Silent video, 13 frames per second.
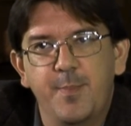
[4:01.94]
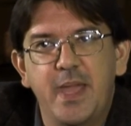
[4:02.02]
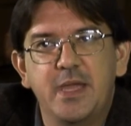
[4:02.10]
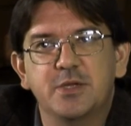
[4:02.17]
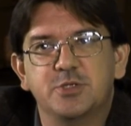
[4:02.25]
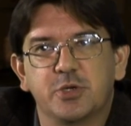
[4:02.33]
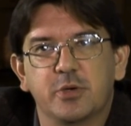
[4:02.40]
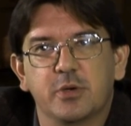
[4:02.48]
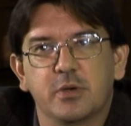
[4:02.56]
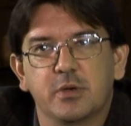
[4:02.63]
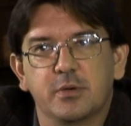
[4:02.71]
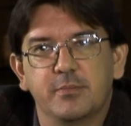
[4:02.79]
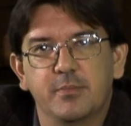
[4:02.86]

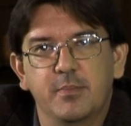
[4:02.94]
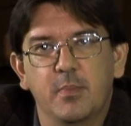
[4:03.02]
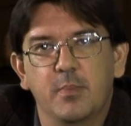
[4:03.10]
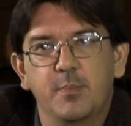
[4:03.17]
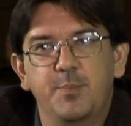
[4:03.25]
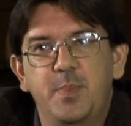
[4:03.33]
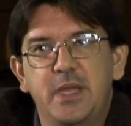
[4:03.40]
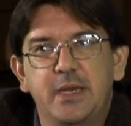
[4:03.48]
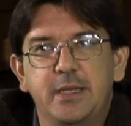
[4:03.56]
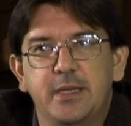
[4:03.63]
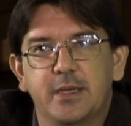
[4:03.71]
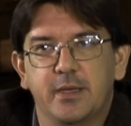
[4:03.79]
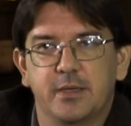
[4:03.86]
major
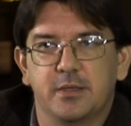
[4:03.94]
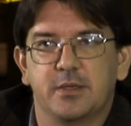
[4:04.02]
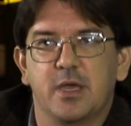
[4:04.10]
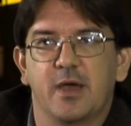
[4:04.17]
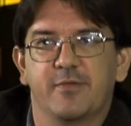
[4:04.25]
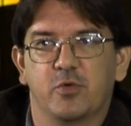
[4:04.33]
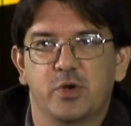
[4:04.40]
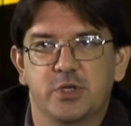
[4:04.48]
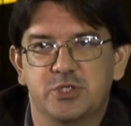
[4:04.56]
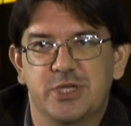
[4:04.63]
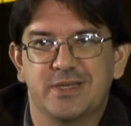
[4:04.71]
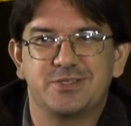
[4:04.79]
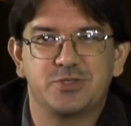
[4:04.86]
media
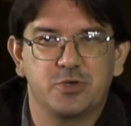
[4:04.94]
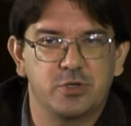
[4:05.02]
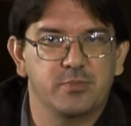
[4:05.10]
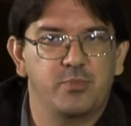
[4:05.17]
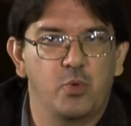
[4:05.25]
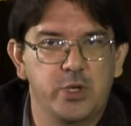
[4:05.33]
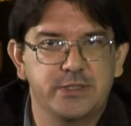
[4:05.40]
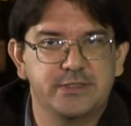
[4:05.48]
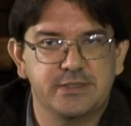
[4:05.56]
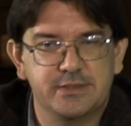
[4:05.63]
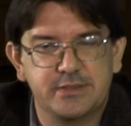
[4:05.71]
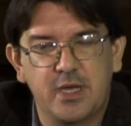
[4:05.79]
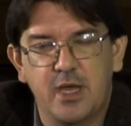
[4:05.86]
coverage at certain
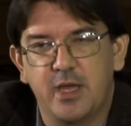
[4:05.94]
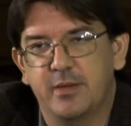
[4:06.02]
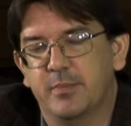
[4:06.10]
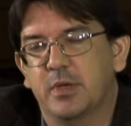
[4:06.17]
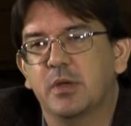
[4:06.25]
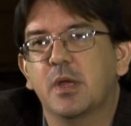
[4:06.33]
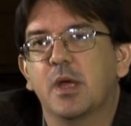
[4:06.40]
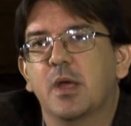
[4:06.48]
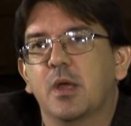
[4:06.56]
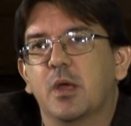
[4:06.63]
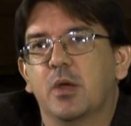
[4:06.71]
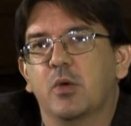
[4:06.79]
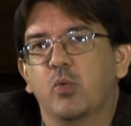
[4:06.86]
points in time
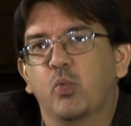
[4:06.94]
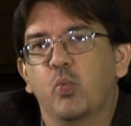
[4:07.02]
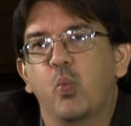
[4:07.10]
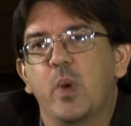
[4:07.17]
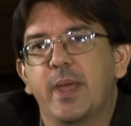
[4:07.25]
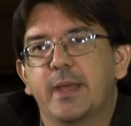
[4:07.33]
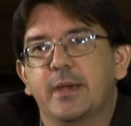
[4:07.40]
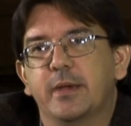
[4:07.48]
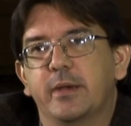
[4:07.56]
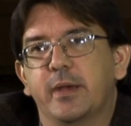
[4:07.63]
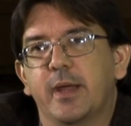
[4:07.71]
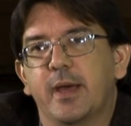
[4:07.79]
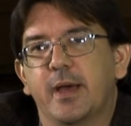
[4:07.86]

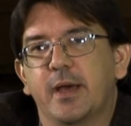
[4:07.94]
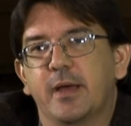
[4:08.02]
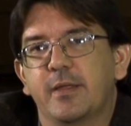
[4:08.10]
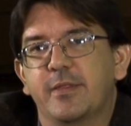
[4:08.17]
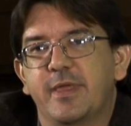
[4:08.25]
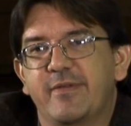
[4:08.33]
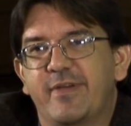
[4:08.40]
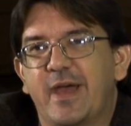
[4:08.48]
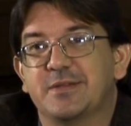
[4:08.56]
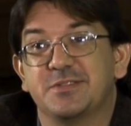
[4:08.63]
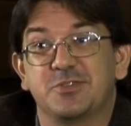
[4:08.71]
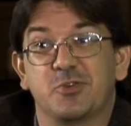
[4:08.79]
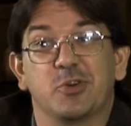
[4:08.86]
when they've
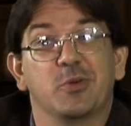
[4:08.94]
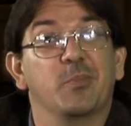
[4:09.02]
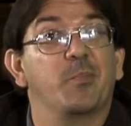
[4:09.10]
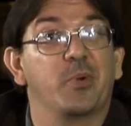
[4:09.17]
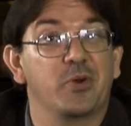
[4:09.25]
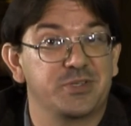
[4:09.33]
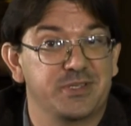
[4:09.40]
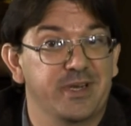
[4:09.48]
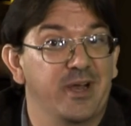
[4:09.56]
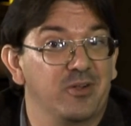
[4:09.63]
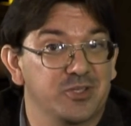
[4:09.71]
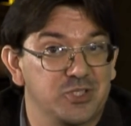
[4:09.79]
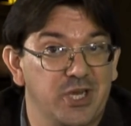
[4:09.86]
had certain
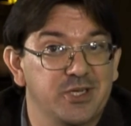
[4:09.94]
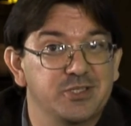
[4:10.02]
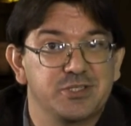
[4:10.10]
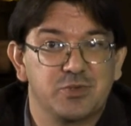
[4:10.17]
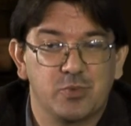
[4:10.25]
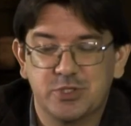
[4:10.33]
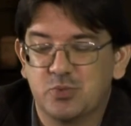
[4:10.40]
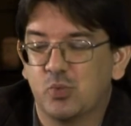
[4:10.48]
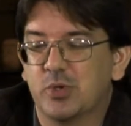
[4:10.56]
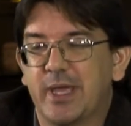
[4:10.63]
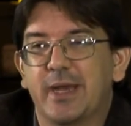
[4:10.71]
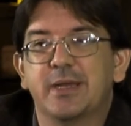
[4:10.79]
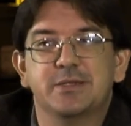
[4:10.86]
personnel changes, which
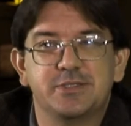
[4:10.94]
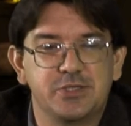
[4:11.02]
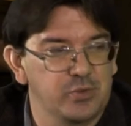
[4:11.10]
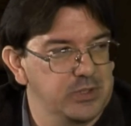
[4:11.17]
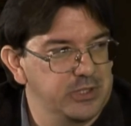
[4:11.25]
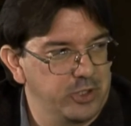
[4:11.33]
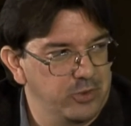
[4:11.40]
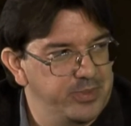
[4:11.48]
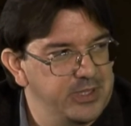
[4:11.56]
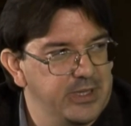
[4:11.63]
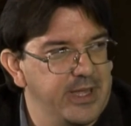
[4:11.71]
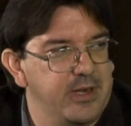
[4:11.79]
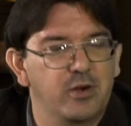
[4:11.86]
we'll get into a little
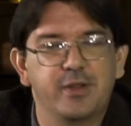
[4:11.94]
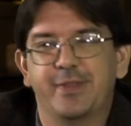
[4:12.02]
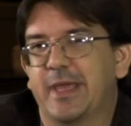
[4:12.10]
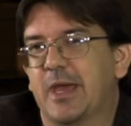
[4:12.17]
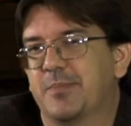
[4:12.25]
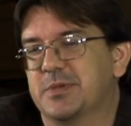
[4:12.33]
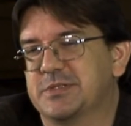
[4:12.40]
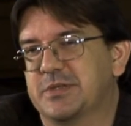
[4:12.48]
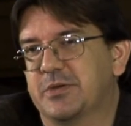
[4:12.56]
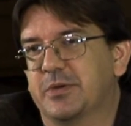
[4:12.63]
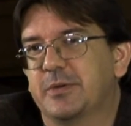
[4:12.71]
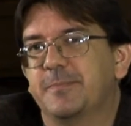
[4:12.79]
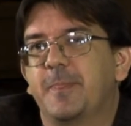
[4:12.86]
bit later in the
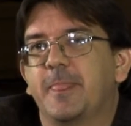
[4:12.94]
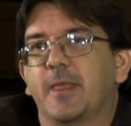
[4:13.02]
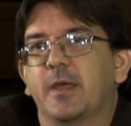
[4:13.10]
episode.